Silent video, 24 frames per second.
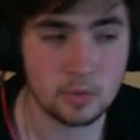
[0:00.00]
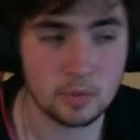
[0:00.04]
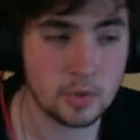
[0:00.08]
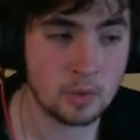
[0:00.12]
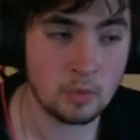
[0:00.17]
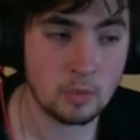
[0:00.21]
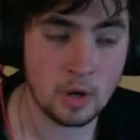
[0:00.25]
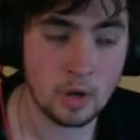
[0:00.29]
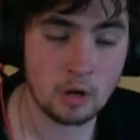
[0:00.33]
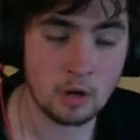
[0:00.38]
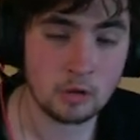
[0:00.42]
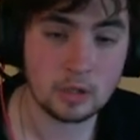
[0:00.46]
We
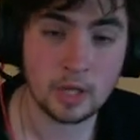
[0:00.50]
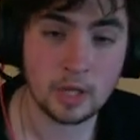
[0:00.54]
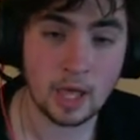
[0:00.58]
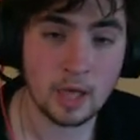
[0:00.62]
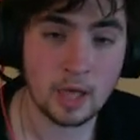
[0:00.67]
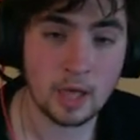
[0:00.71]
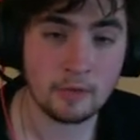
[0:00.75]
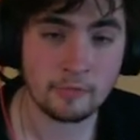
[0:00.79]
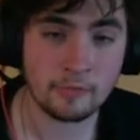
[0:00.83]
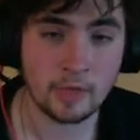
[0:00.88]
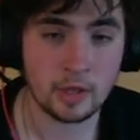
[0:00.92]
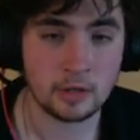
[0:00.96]
rarely
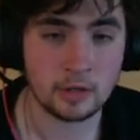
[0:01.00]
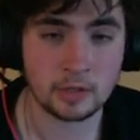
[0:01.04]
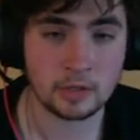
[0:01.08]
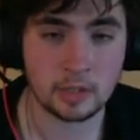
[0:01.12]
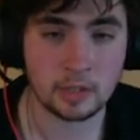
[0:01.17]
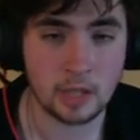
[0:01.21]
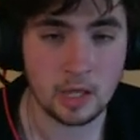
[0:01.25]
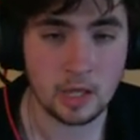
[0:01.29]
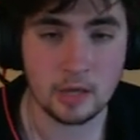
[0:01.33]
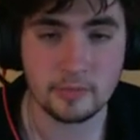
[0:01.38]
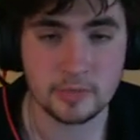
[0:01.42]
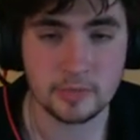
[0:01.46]
have that in
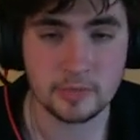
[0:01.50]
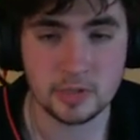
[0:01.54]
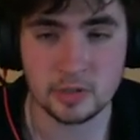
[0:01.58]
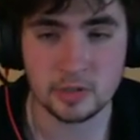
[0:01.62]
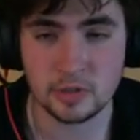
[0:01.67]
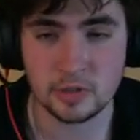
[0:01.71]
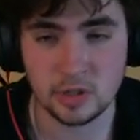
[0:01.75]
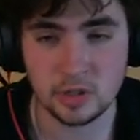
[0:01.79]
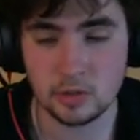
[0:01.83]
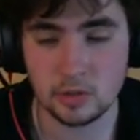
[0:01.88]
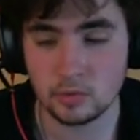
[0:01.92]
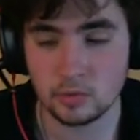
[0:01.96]
games
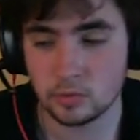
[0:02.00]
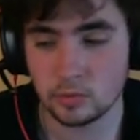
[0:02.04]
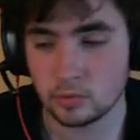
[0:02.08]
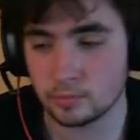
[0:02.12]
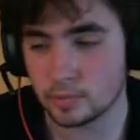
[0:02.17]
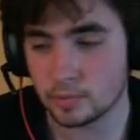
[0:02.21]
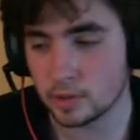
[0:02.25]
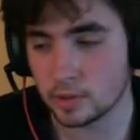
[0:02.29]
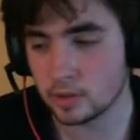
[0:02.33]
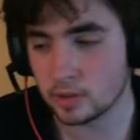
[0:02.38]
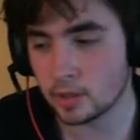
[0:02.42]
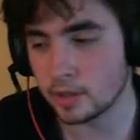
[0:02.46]
in general,
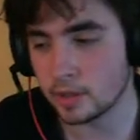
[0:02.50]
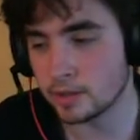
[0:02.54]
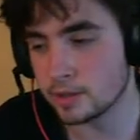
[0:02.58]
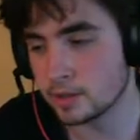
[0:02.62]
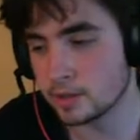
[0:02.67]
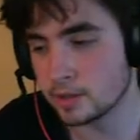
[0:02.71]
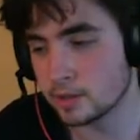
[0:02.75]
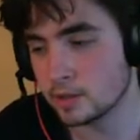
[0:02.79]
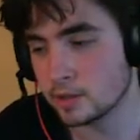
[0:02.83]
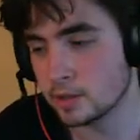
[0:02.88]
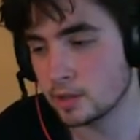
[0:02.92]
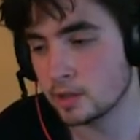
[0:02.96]
but
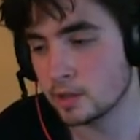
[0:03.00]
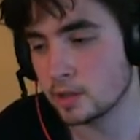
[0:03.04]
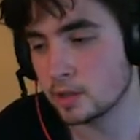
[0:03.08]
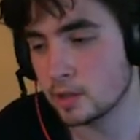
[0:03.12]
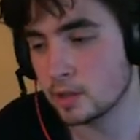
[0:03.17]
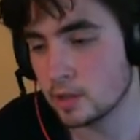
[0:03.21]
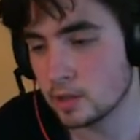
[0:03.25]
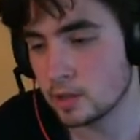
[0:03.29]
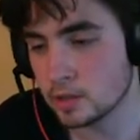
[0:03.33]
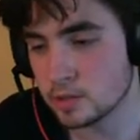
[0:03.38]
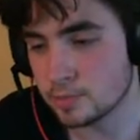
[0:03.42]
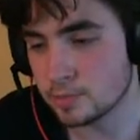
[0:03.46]
like
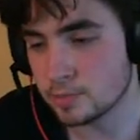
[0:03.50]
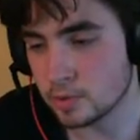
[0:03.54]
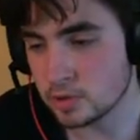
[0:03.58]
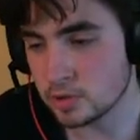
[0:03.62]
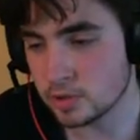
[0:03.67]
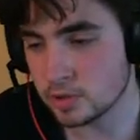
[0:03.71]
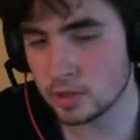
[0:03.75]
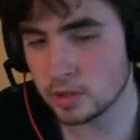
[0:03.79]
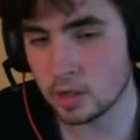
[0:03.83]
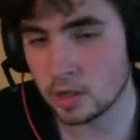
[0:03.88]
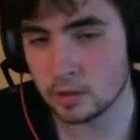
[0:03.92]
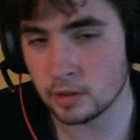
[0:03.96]

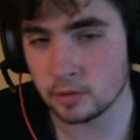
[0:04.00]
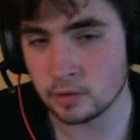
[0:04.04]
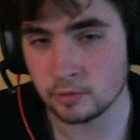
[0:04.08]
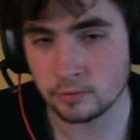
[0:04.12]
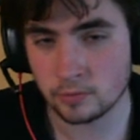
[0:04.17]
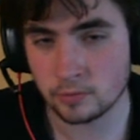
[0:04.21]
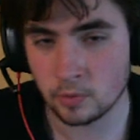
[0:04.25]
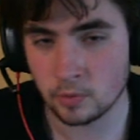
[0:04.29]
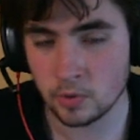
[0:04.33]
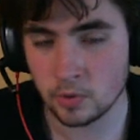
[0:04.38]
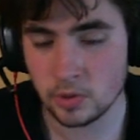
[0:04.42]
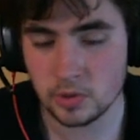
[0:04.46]
especially not in the
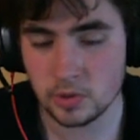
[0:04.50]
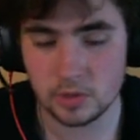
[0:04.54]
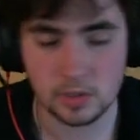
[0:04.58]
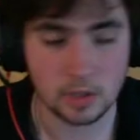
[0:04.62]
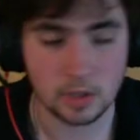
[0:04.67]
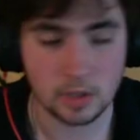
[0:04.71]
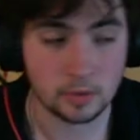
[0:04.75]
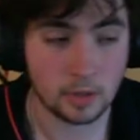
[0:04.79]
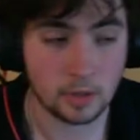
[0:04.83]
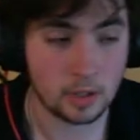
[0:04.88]
forest.